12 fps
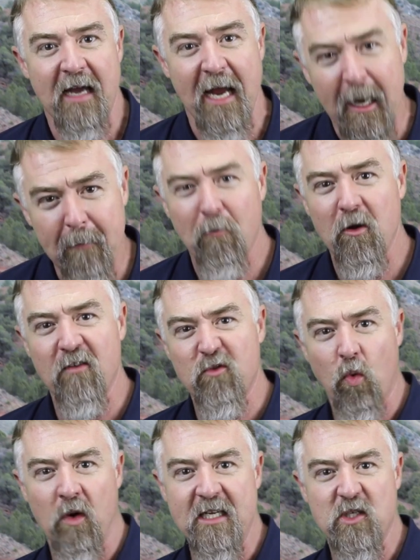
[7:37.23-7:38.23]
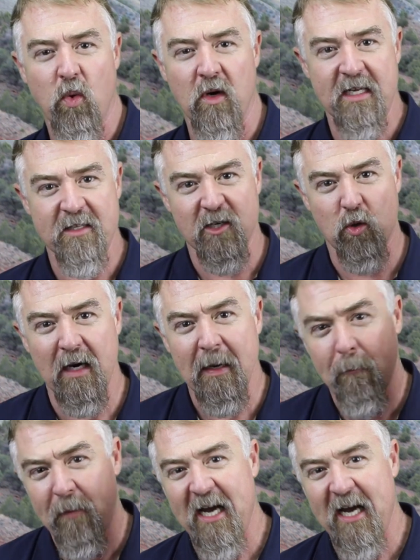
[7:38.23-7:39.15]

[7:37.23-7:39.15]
April of 2020 in the great